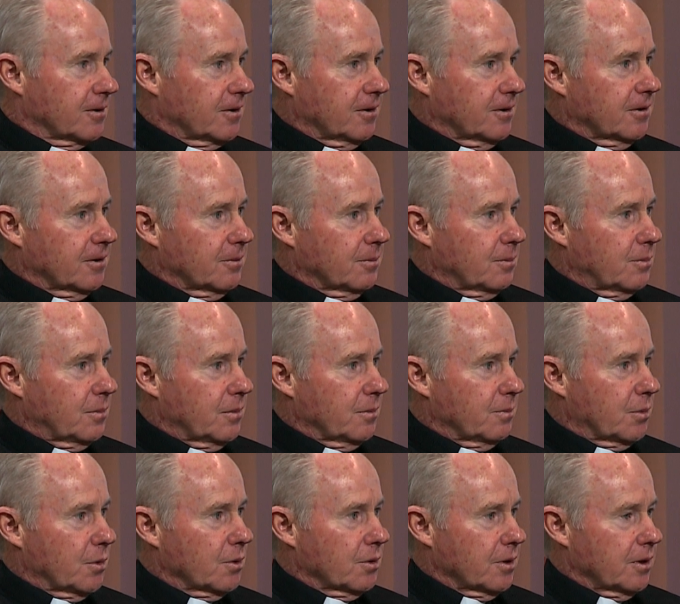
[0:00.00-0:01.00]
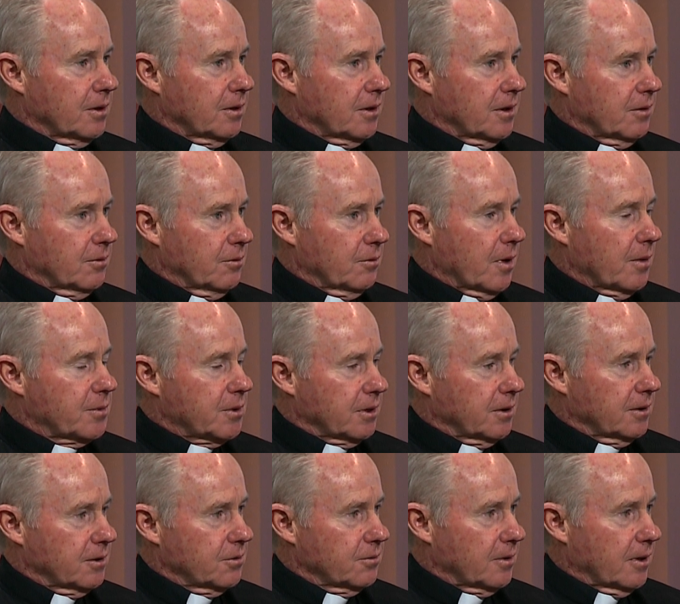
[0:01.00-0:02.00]
You know, burning and
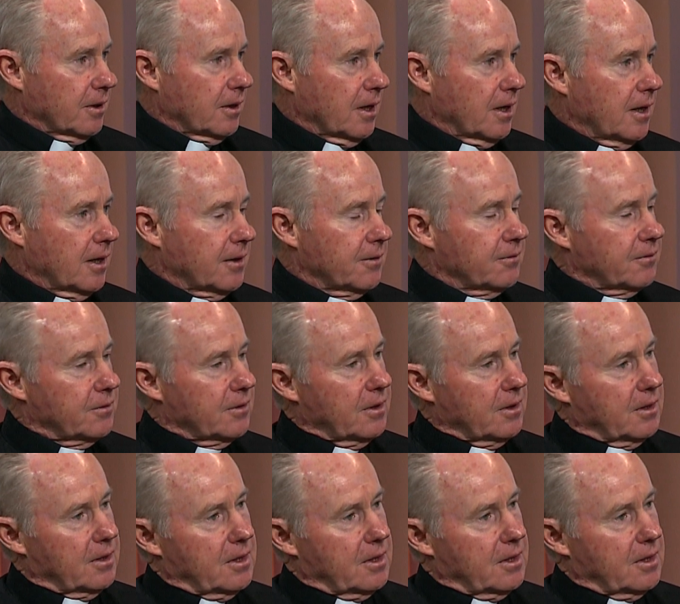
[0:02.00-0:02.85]
erupting into our lives.